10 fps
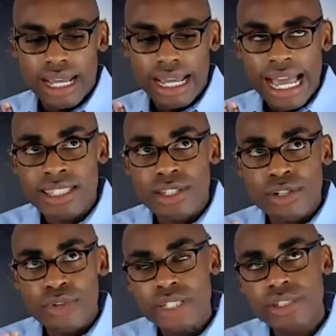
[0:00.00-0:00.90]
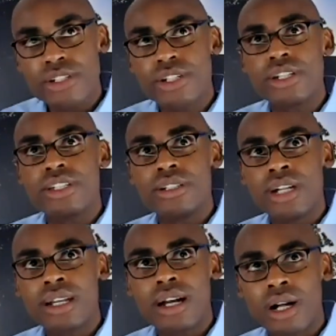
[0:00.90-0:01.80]
as a researcher, you're
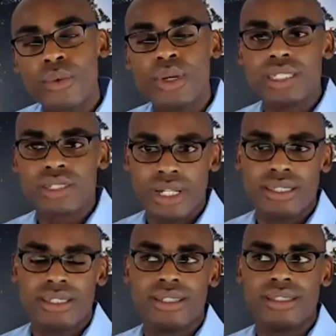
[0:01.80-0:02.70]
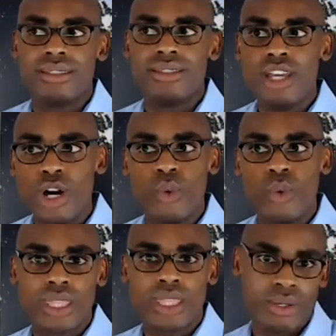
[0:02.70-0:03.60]
not always going to know
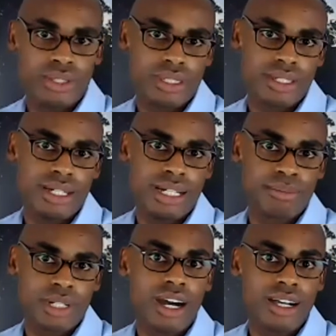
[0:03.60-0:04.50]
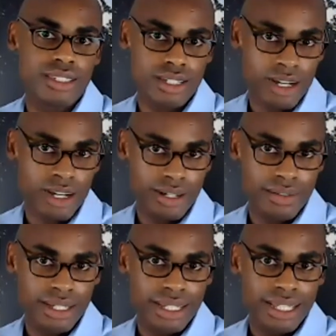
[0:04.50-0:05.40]
what those costs are
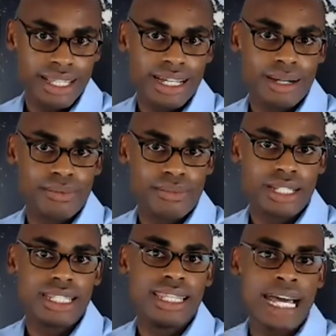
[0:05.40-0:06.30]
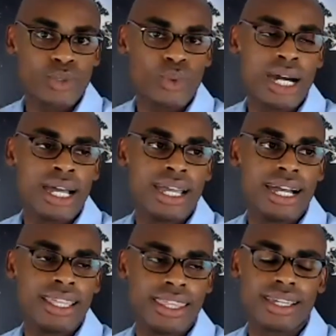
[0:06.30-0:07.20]
up front. And that's why
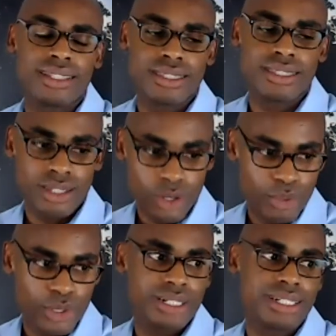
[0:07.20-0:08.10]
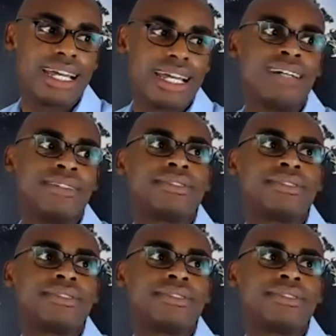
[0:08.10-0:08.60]
I think it's so important to have